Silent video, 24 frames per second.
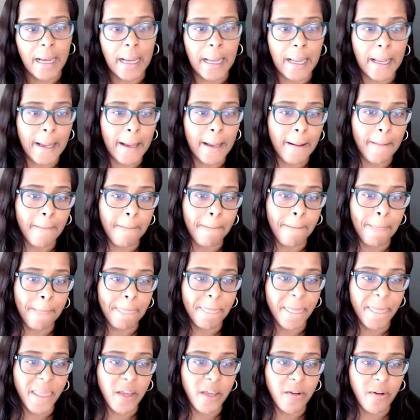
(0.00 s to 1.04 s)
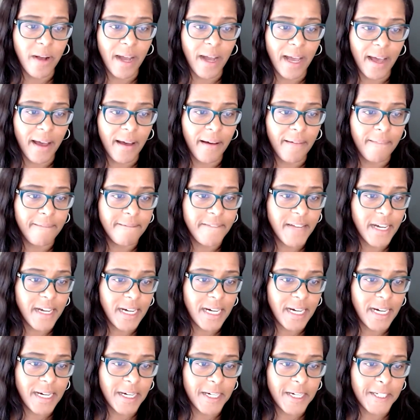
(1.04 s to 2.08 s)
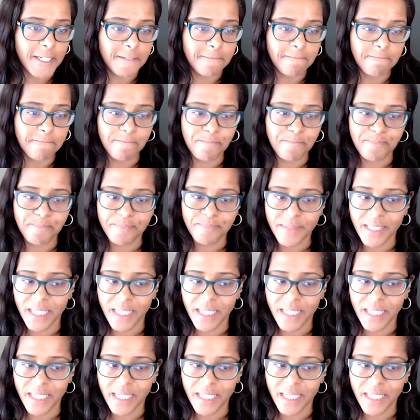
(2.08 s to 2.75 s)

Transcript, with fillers: Um, you have um,